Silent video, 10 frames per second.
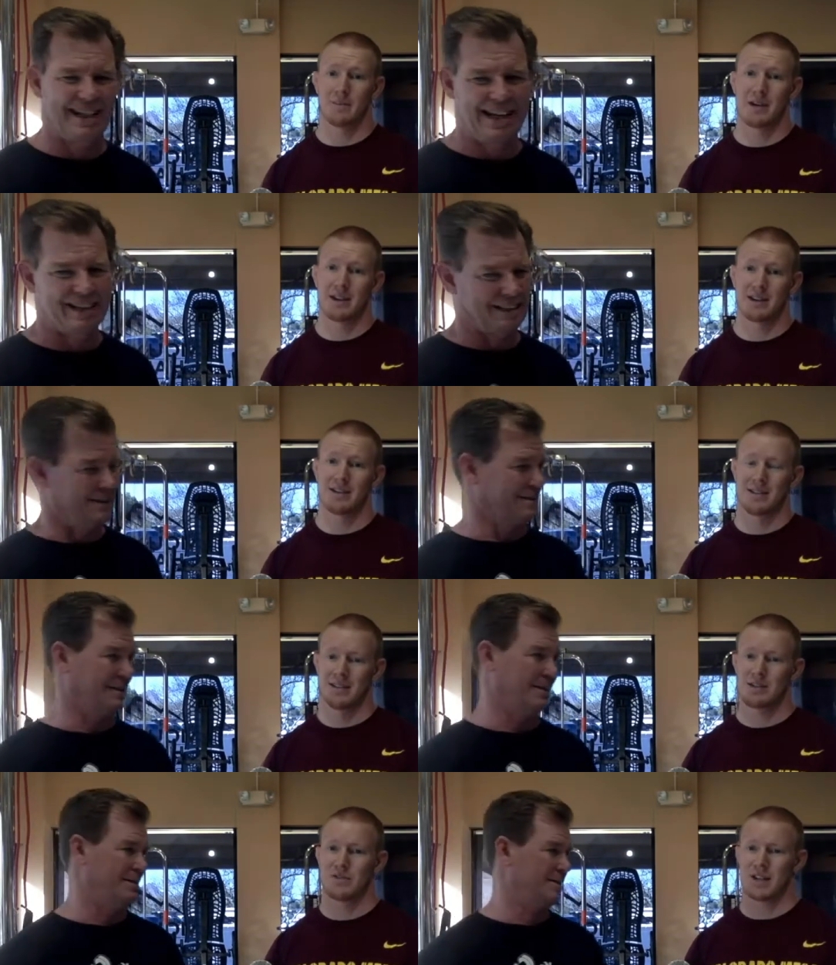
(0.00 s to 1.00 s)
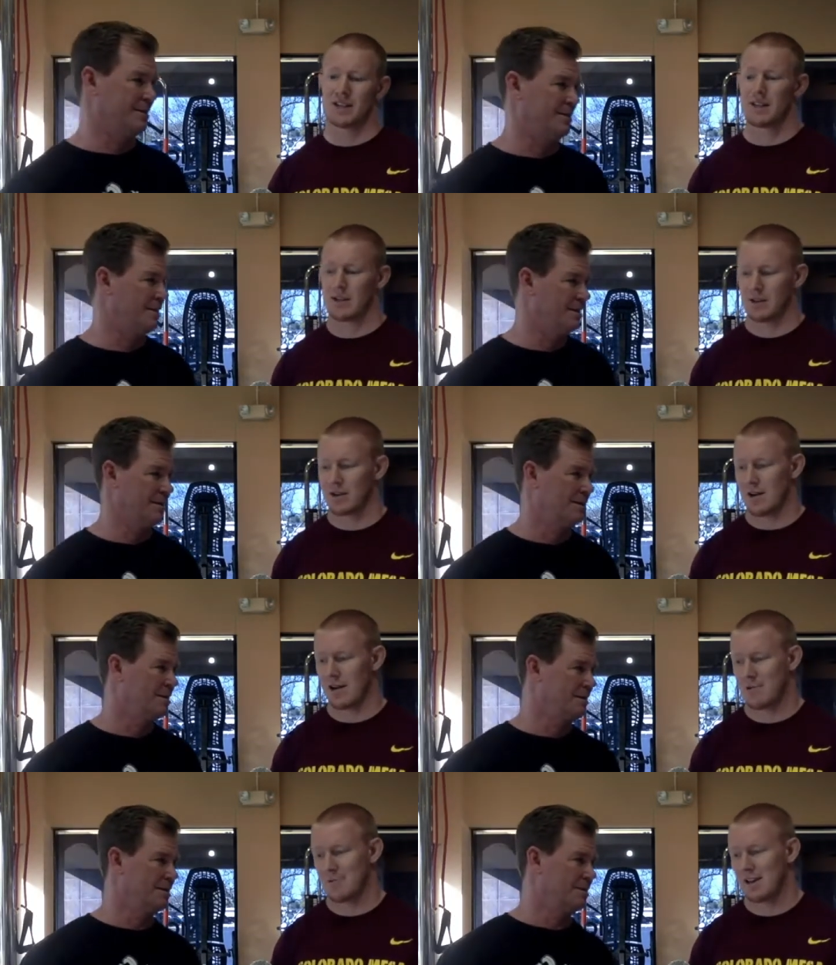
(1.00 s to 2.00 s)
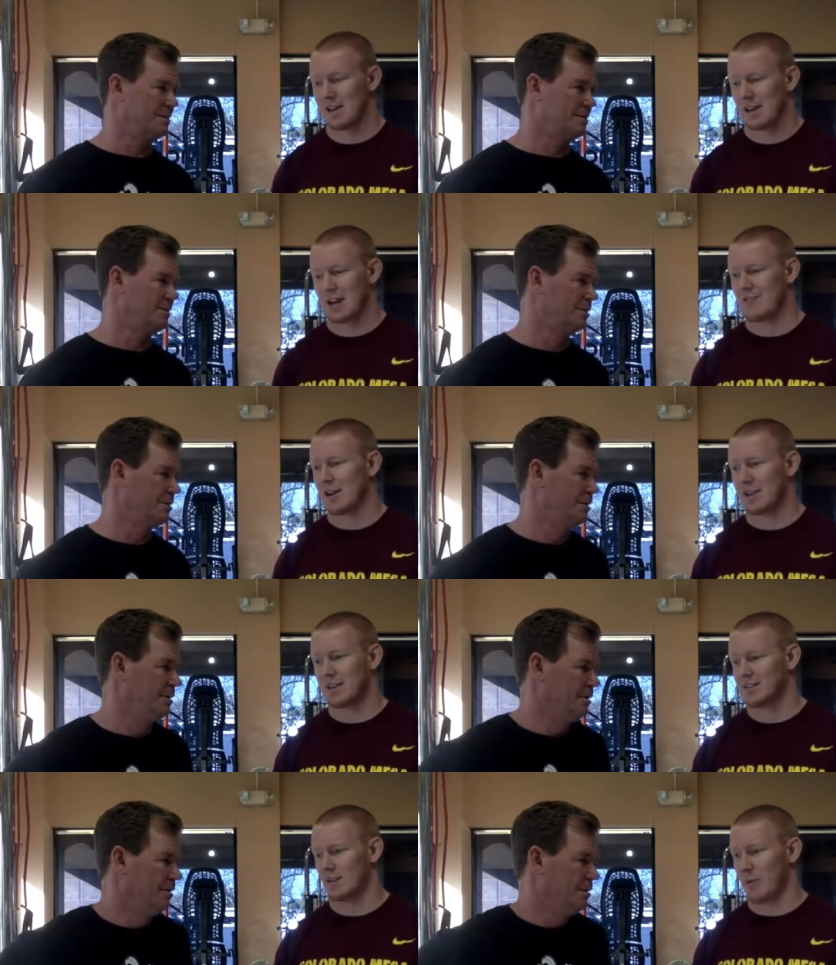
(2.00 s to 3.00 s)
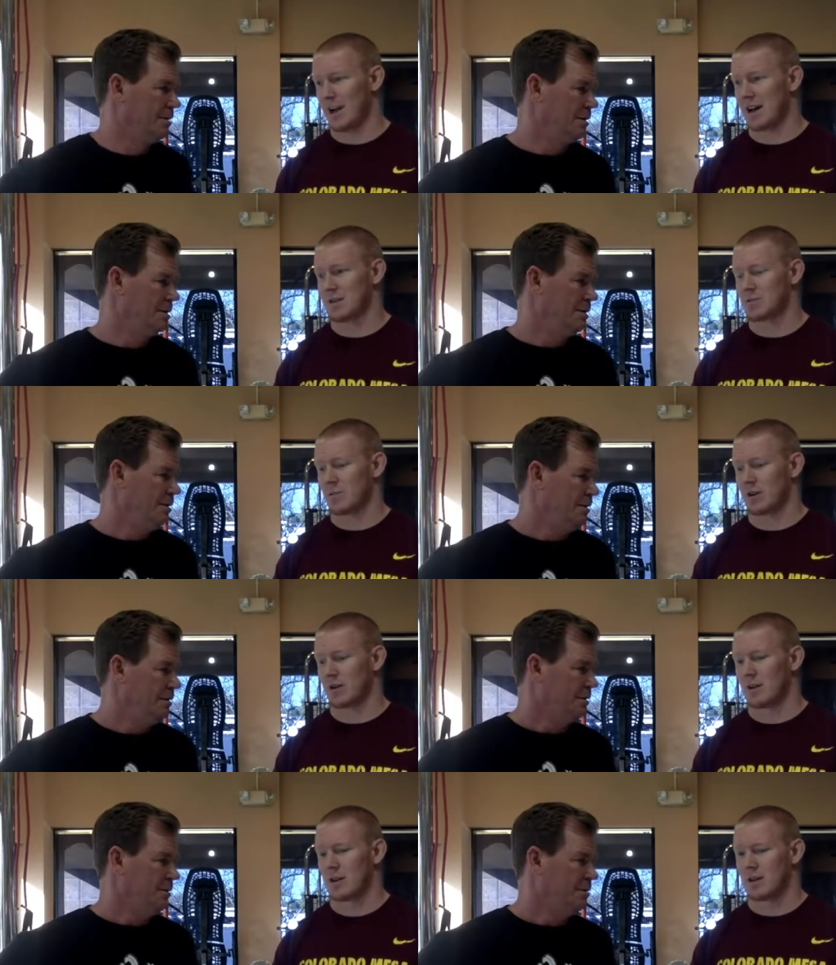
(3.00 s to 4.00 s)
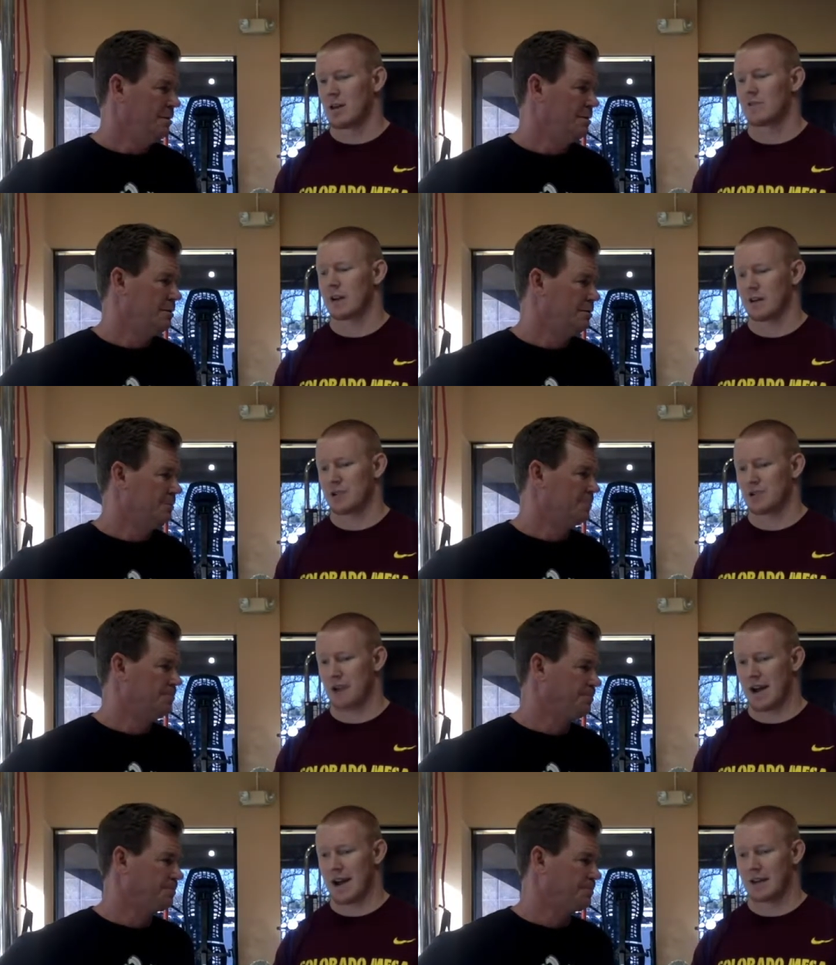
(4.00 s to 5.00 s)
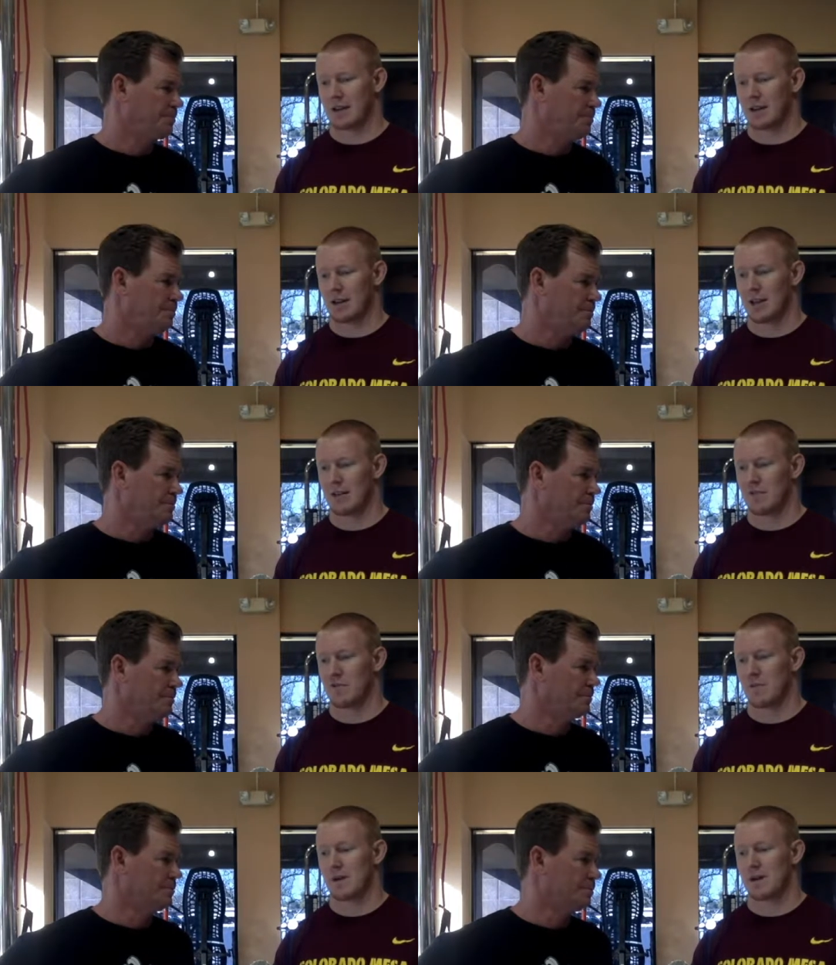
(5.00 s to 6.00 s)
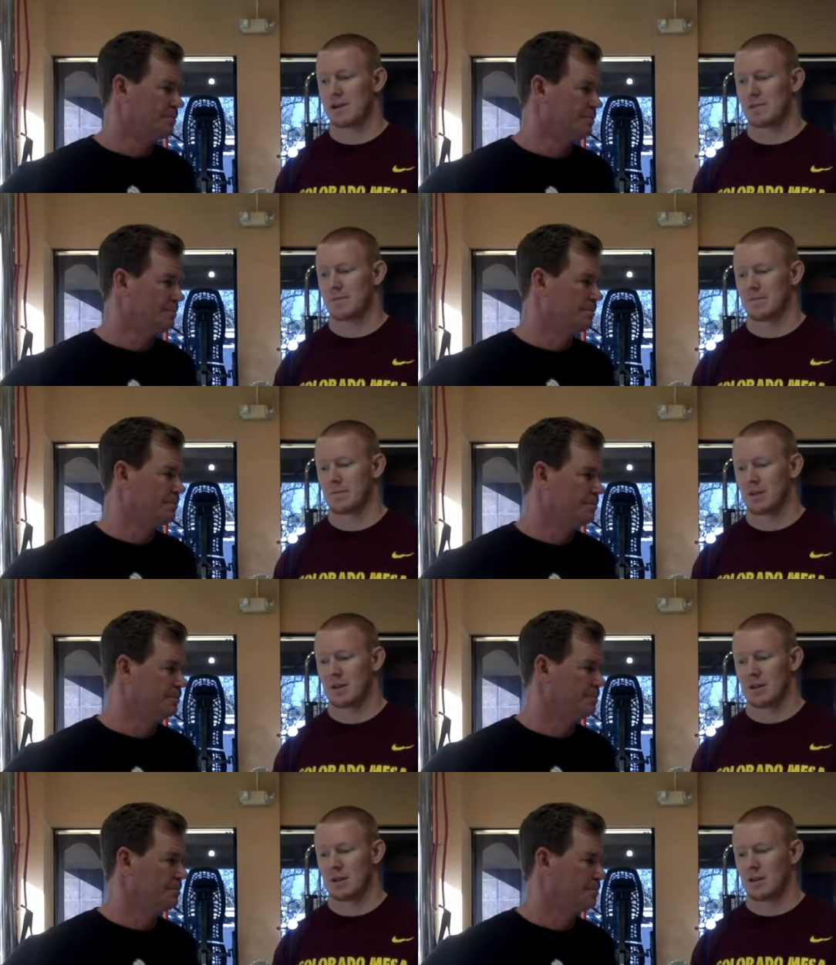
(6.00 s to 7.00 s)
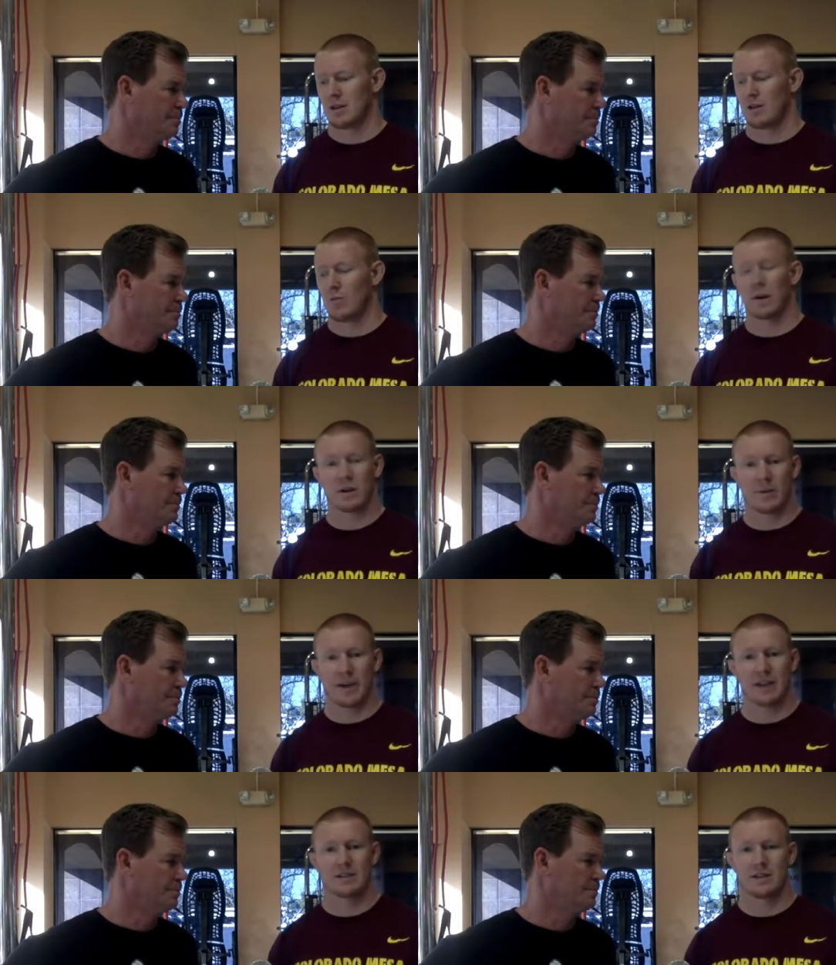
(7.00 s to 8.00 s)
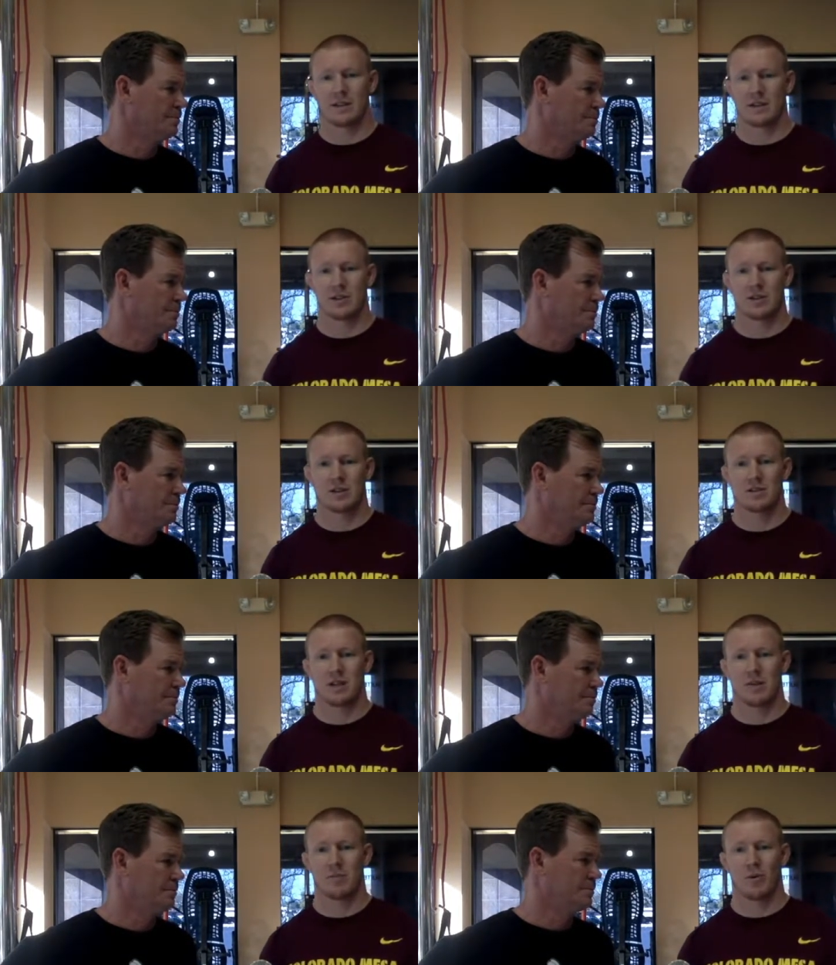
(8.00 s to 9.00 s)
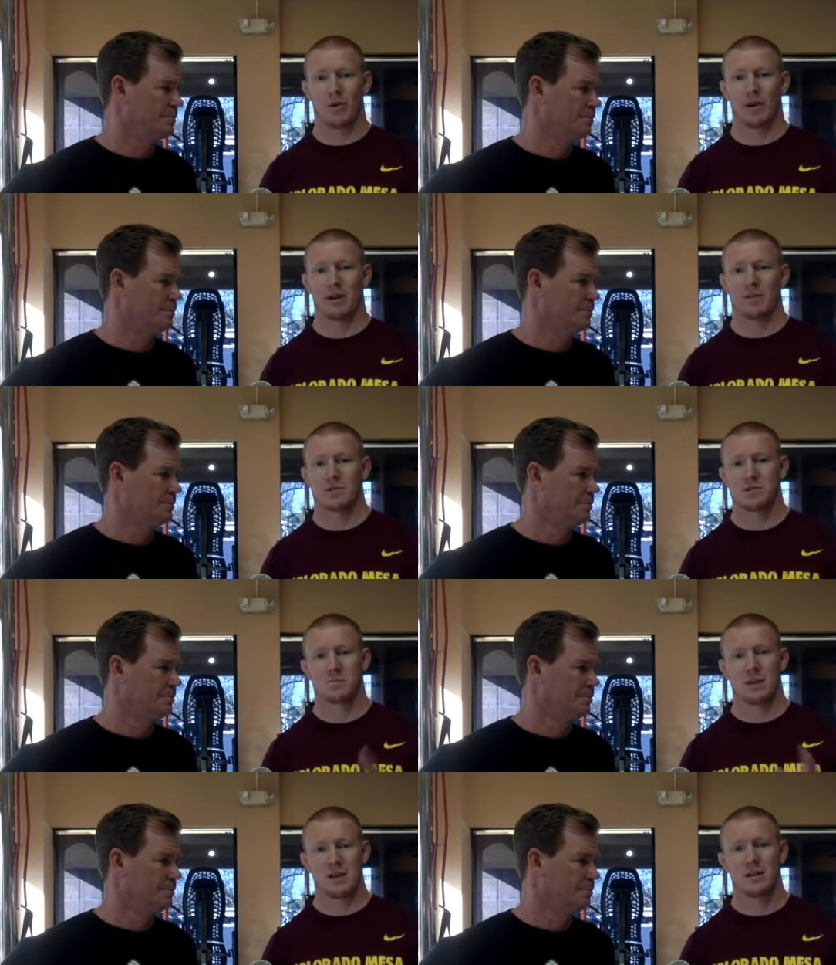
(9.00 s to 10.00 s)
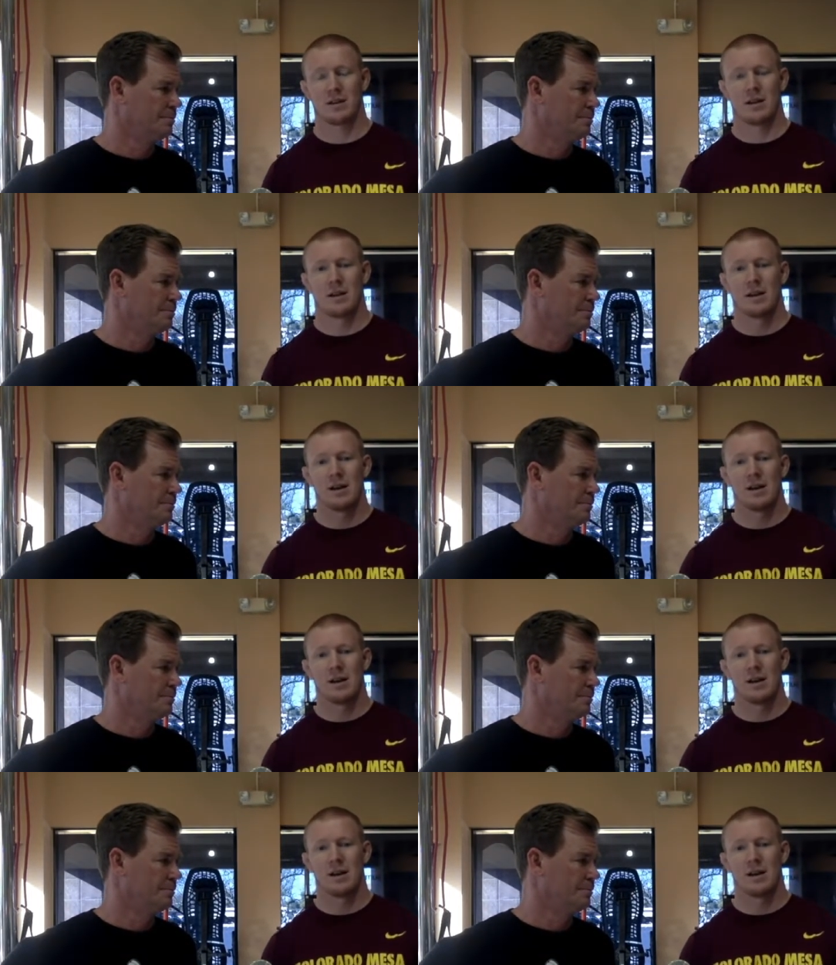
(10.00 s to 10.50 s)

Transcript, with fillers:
Speaker 1: gotta big, get that. It's very linear. Um, and I've had kids in the past where they've gone to track, and it, from a you know work capacity conditioning standpoint and their speed,